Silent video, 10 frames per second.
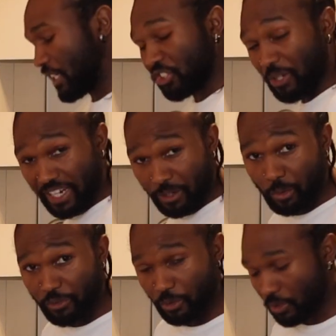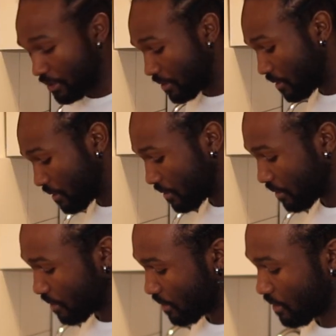I tried it before
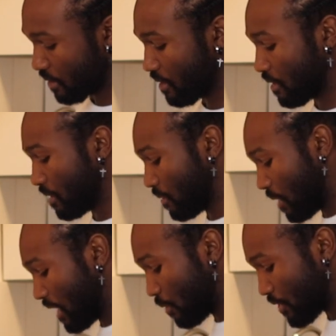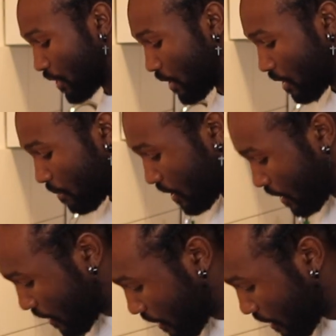while I was in the army.